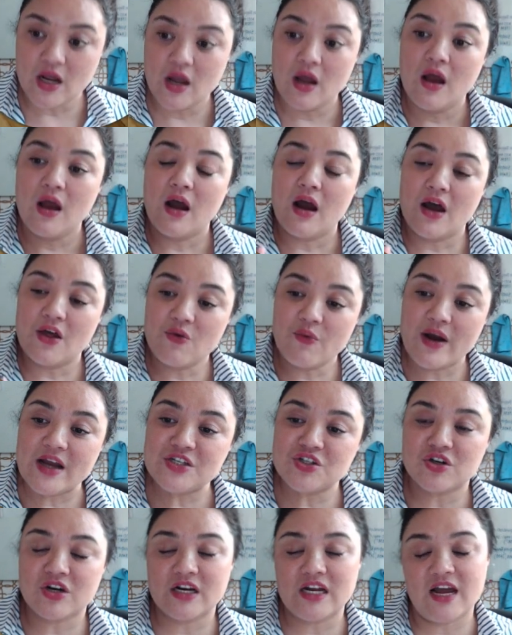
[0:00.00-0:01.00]
Otherwise, you're
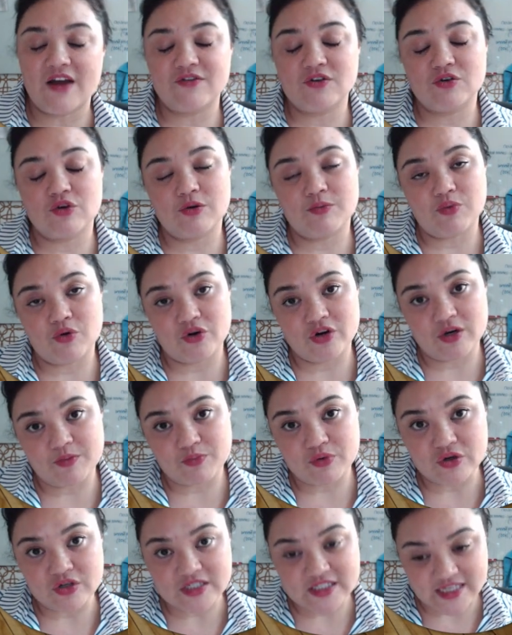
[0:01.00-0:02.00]
going to have to report a
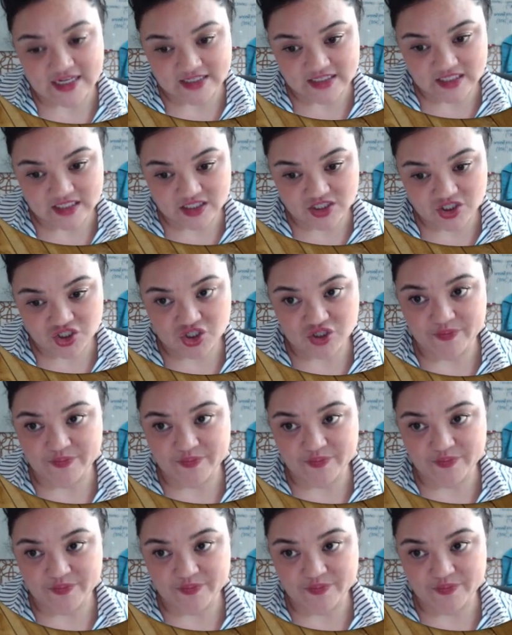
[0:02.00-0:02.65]
percentage.